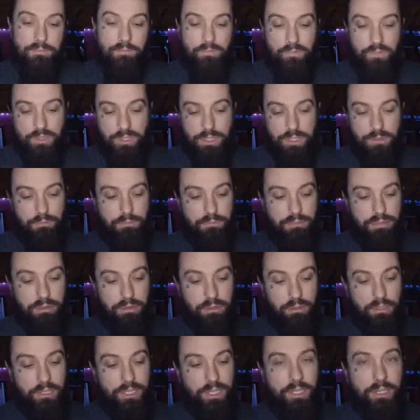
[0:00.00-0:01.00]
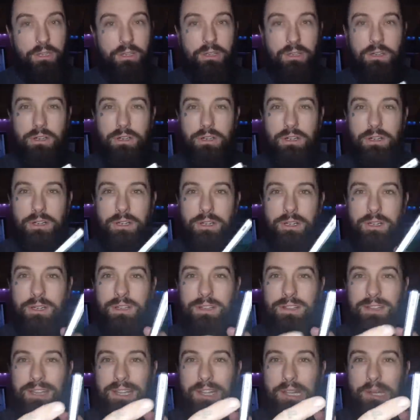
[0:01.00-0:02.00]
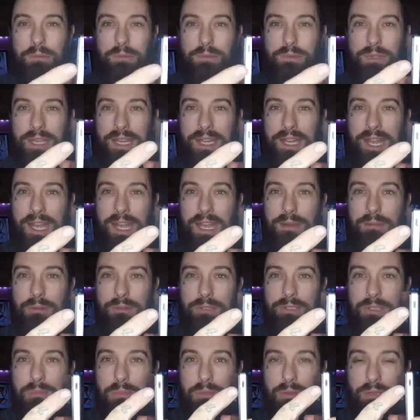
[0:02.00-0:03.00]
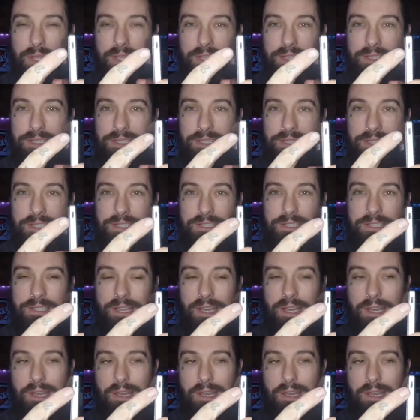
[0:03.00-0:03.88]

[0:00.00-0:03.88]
So you plug your, it comes with a cable to plug into this